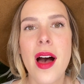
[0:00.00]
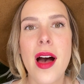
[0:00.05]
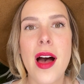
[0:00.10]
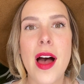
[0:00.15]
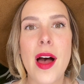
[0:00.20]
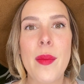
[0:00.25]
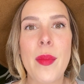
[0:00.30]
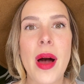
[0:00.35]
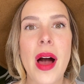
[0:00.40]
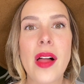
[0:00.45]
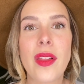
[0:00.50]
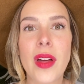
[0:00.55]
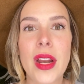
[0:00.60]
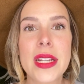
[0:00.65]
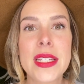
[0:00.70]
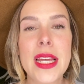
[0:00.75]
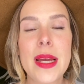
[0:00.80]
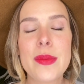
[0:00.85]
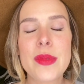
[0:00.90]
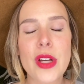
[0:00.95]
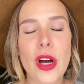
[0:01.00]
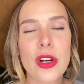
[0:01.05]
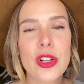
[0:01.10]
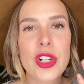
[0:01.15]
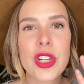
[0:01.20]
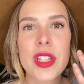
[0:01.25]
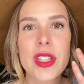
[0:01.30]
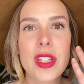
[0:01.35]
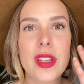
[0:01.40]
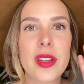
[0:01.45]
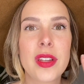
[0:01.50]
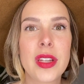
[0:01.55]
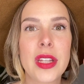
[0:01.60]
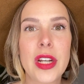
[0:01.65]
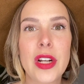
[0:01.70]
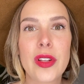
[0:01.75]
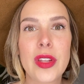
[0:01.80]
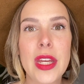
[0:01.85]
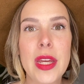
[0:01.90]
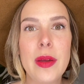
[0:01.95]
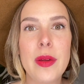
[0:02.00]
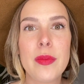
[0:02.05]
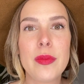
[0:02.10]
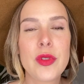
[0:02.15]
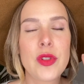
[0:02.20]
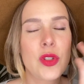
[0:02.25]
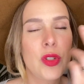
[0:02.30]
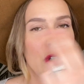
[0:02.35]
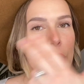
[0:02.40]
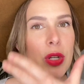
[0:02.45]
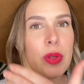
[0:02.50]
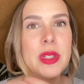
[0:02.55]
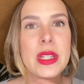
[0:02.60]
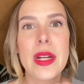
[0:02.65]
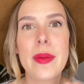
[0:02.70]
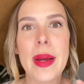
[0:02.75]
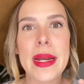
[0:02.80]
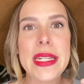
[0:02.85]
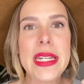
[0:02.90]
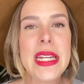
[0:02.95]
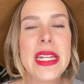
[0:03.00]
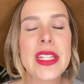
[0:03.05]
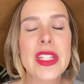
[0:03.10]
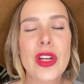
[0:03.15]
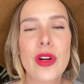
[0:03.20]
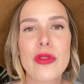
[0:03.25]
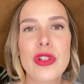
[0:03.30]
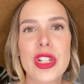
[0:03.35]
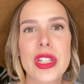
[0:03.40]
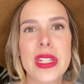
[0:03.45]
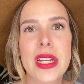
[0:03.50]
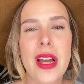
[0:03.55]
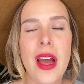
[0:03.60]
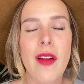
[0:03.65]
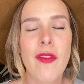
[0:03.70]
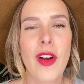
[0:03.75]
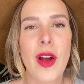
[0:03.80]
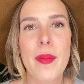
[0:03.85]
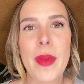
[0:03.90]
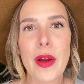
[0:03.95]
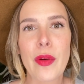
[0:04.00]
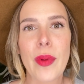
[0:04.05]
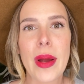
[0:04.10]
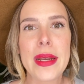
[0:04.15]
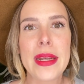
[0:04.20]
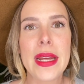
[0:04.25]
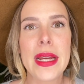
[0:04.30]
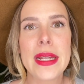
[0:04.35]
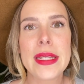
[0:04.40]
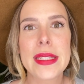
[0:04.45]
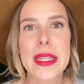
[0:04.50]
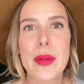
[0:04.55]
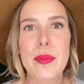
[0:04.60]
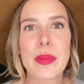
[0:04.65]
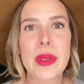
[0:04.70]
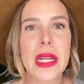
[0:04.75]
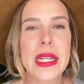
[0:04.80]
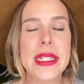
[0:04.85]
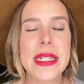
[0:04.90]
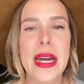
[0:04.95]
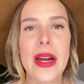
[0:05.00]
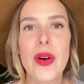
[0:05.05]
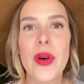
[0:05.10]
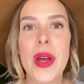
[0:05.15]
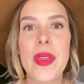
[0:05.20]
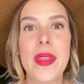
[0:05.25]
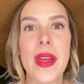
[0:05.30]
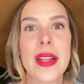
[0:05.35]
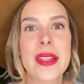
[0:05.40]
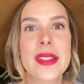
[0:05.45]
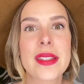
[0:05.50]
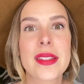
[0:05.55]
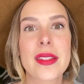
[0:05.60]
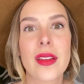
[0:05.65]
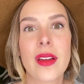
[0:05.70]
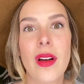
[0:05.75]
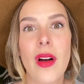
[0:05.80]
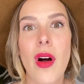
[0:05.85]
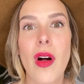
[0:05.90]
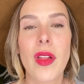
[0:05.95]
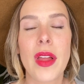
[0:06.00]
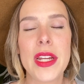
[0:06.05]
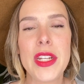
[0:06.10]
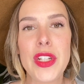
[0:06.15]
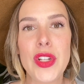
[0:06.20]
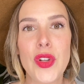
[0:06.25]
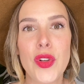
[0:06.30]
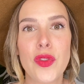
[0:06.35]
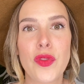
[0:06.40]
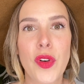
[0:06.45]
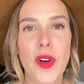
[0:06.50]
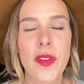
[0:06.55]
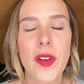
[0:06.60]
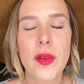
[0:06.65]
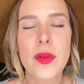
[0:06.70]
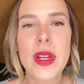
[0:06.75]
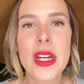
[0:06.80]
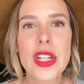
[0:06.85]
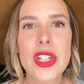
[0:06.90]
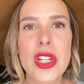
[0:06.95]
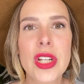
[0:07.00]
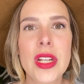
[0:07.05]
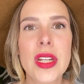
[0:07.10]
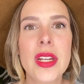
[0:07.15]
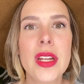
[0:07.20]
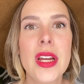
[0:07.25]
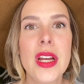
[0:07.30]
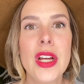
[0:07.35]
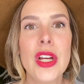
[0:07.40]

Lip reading: A lot of times I'll just literally use it in my T-zone just to cover up my redness and blend out, and that's all I do for foundation.